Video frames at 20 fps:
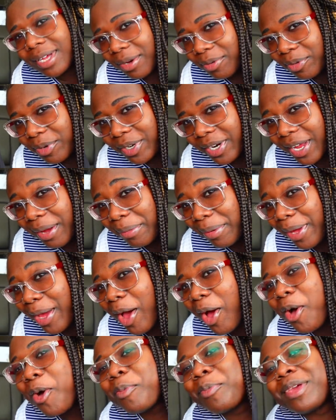where they be
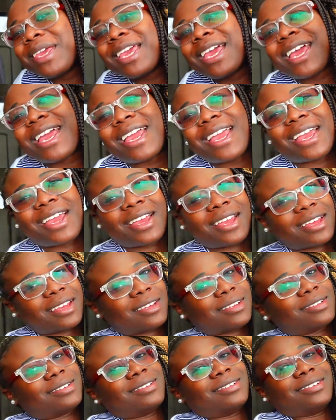on me at.
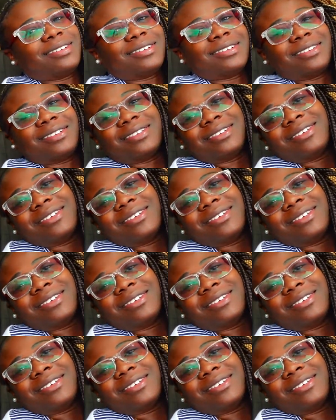Yeah, all right,